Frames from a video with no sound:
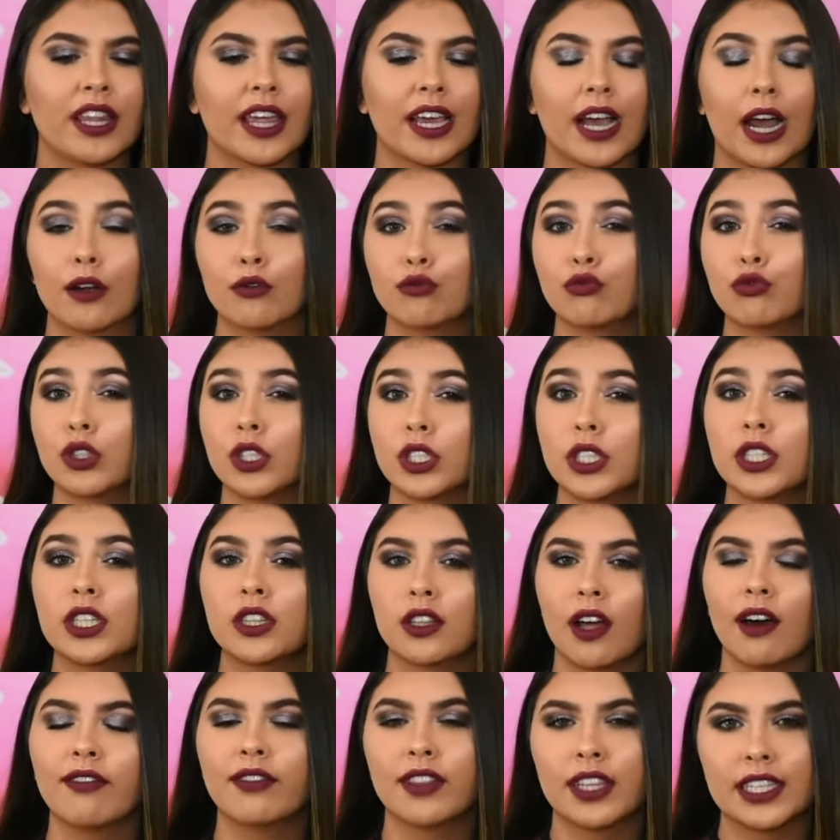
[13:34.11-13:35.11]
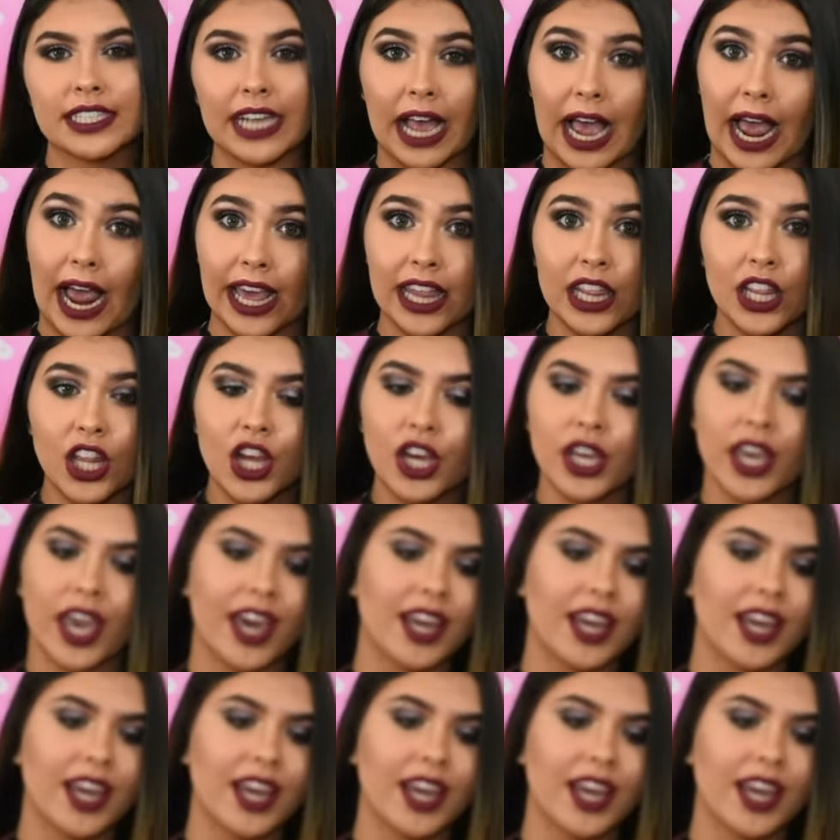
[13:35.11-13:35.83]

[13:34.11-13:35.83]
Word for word: Like I really love this eye look,